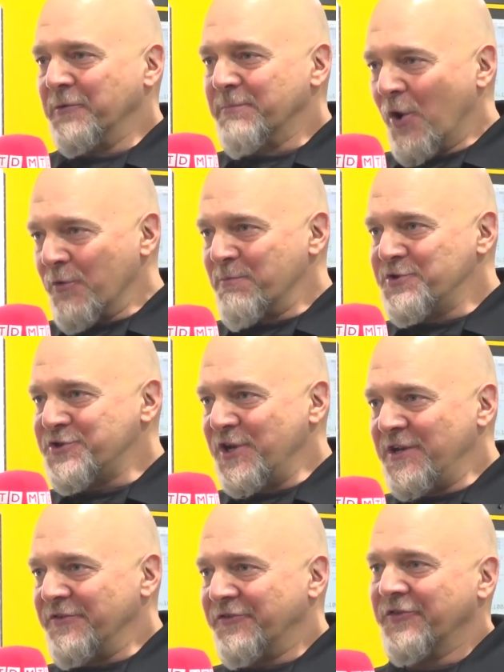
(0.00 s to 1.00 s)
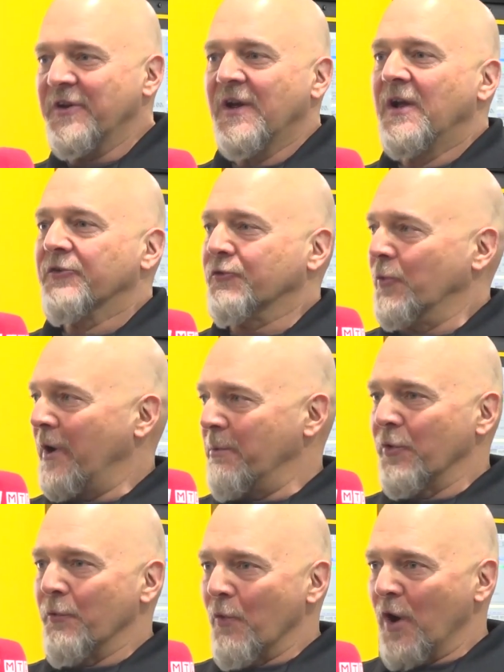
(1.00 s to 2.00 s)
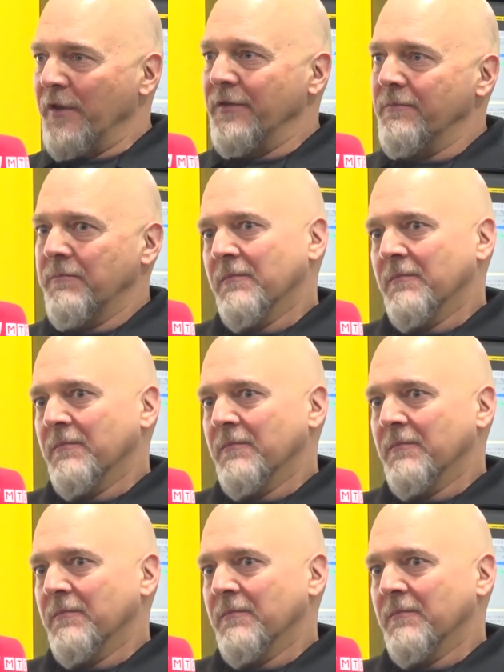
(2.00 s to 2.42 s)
on both machines, so we're able to run